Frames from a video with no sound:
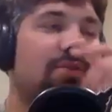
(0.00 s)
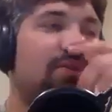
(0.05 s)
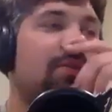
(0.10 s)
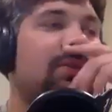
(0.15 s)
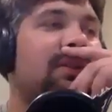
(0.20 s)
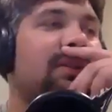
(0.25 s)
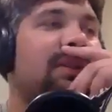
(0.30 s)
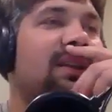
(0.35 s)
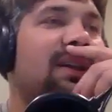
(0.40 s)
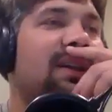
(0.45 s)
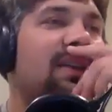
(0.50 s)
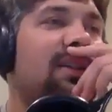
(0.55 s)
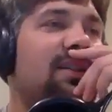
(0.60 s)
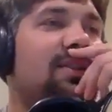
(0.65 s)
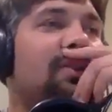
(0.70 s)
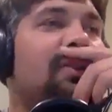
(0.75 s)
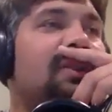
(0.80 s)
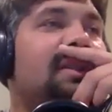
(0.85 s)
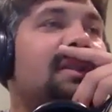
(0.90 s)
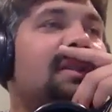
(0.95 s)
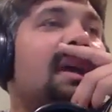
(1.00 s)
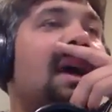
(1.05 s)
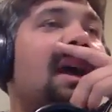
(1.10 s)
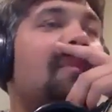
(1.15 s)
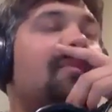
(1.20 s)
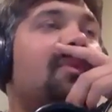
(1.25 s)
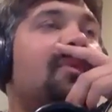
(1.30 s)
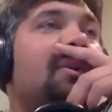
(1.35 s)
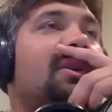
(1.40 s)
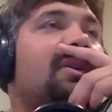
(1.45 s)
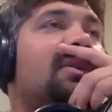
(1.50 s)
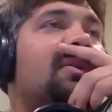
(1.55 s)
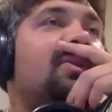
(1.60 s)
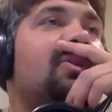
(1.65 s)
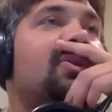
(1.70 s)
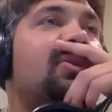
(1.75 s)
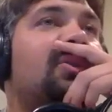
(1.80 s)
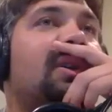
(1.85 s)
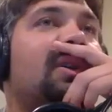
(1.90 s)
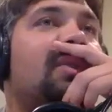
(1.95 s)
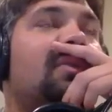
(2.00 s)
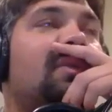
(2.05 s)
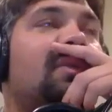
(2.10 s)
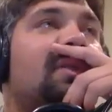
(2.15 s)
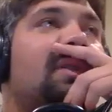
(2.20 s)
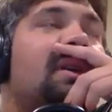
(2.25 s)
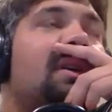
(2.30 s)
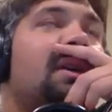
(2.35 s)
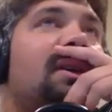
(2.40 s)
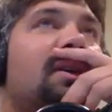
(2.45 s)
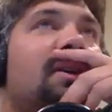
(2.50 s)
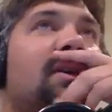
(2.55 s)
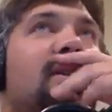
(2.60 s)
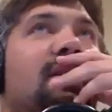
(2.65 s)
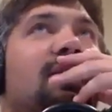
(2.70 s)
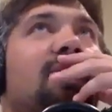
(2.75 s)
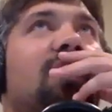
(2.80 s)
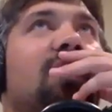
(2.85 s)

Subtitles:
was like a little sapling tree over there.